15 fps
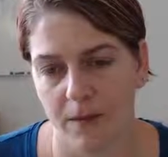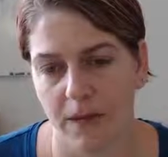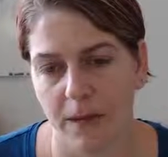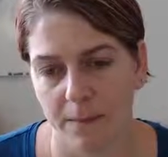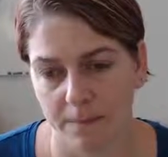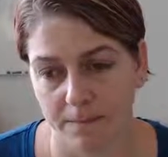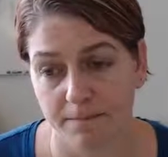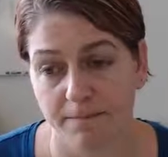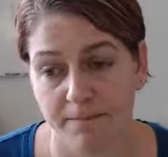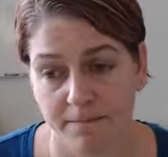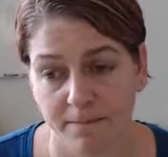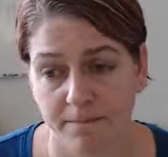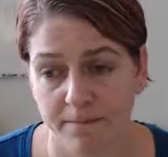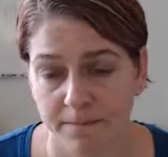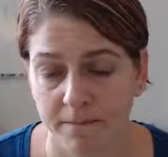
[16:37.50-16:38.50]
Yeah,
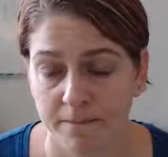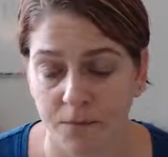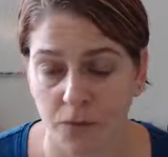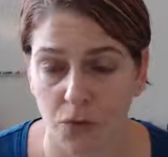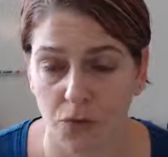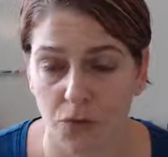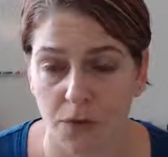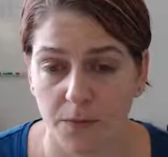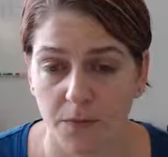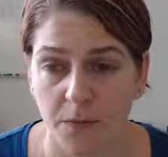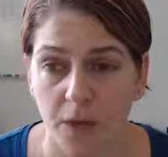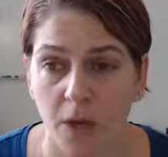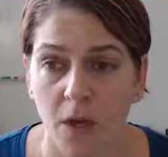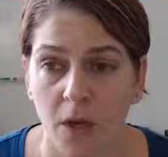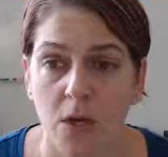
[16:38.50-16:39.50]
so true.
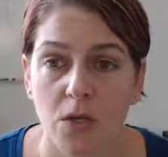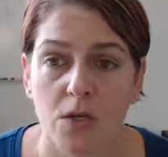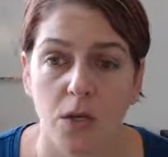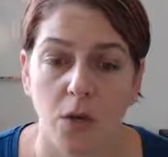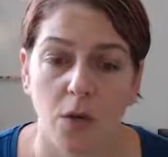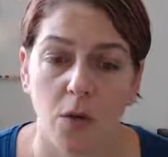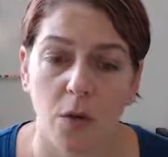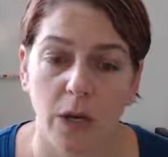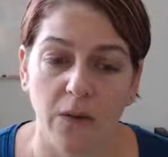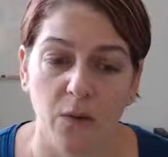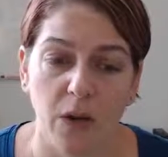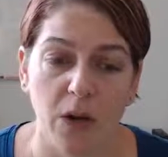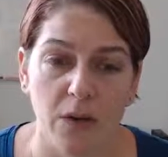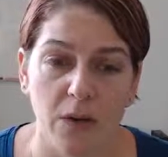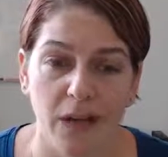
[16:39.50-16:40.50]
So if
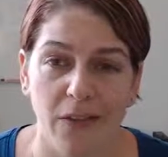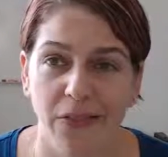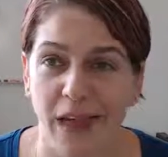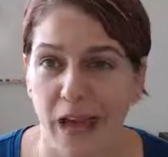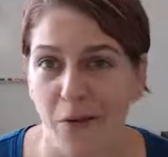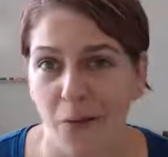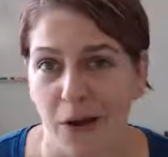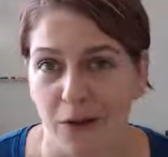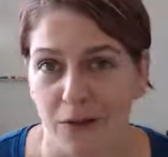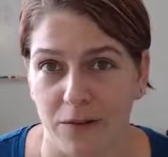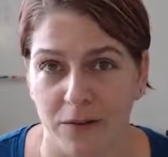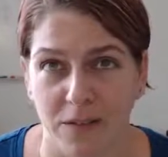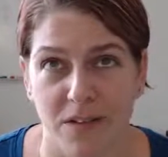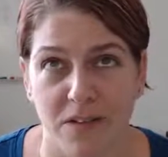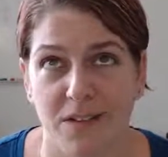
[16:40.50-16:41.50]
we go down that route,
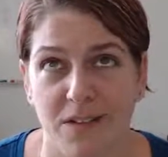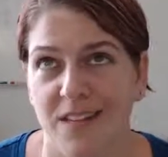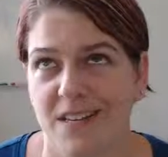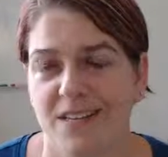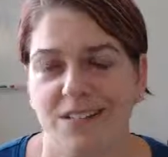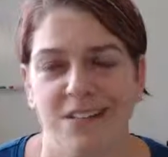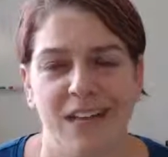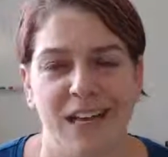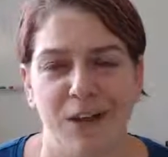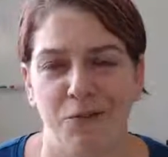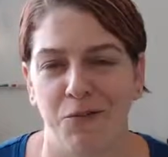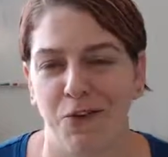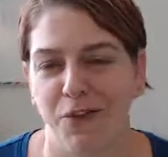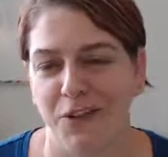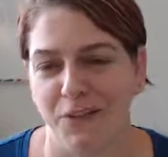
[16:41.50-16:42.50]
this is going to get
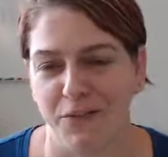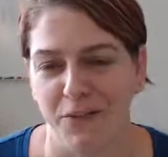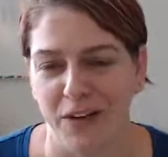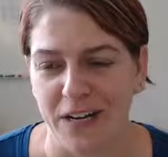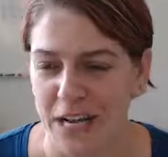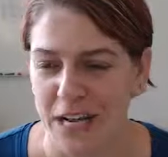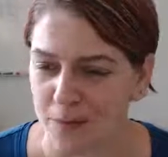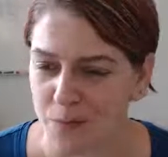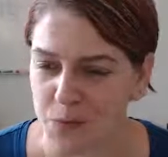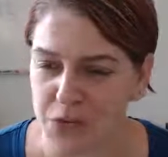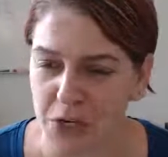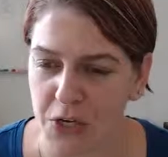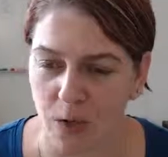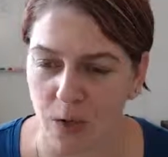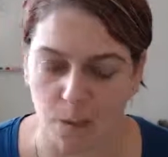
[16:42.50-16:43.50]
really fun now.
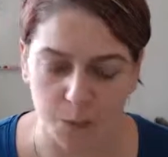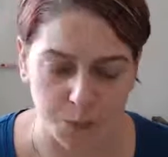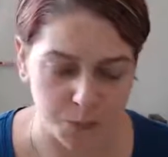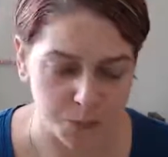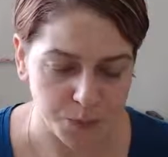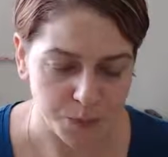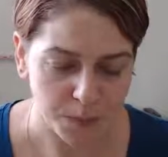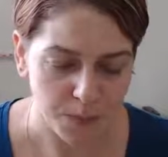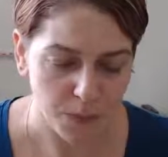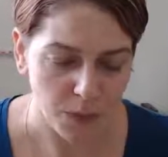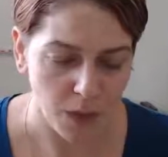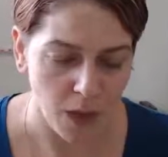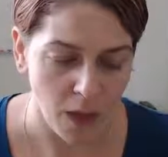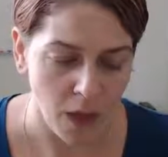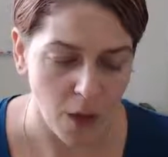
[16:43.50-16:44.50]
So
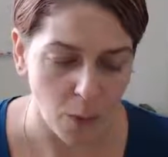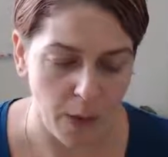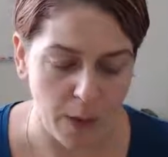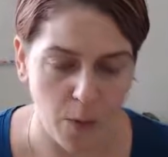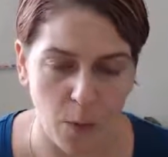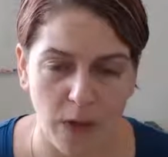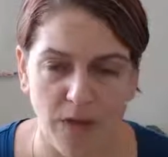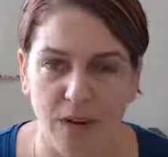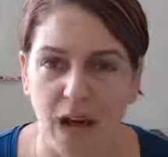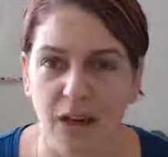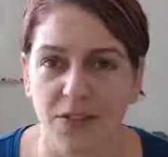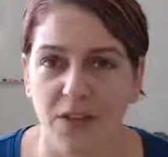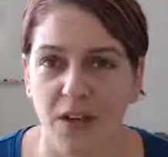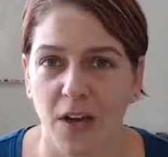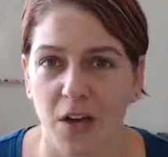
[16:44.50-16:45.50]
we've
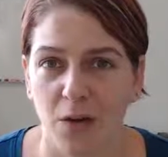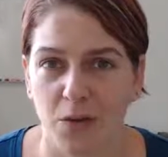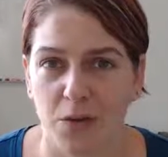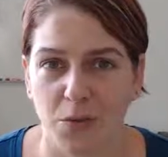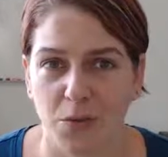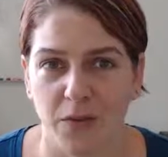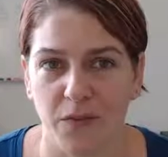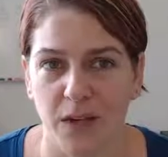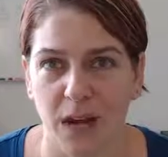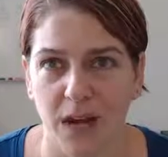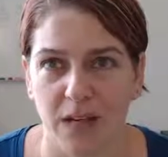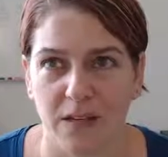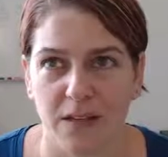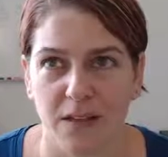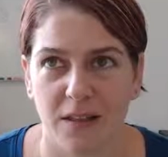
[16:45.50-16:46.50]
got the host, we've
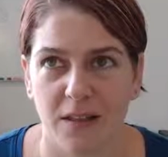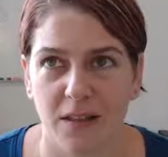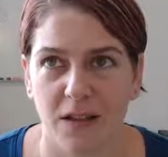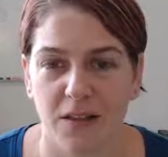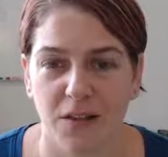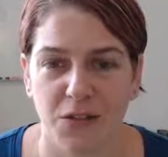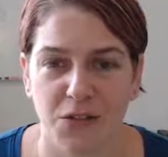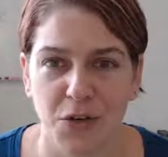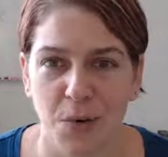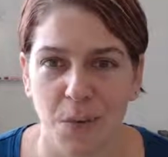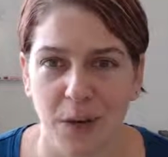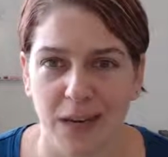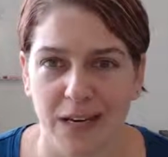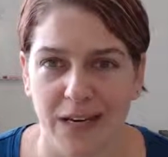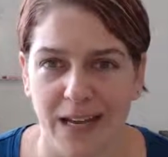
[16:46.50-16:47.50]
got the
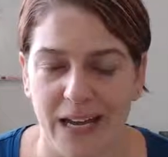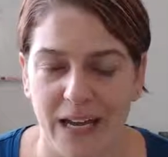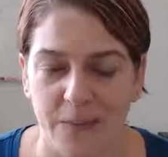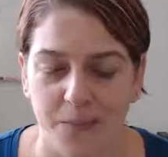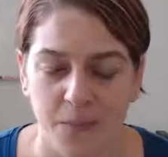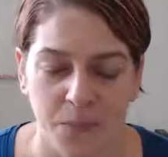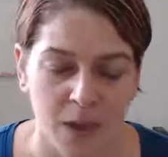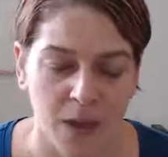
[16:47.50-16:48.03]
domain name.